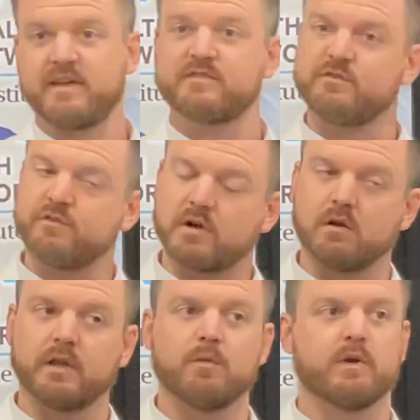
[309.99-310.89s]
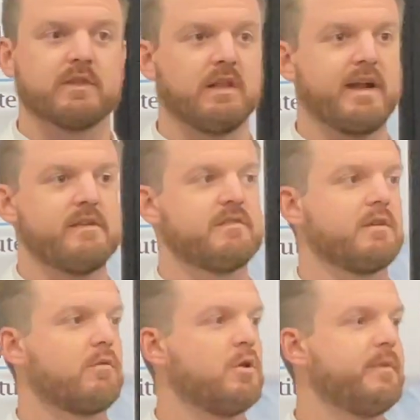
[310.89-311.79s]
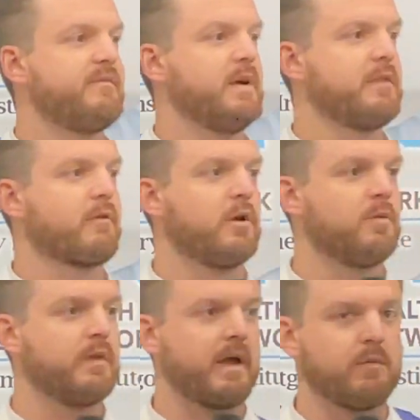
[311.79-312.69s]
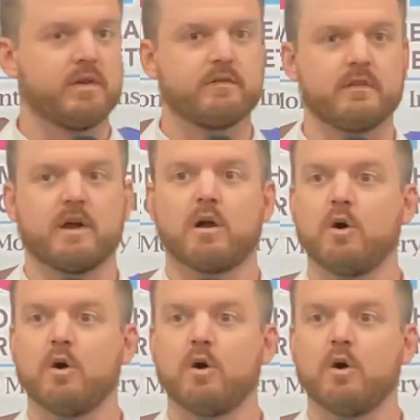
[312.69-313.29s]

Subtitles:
That's generally what the ladies in the room have been through when they went to their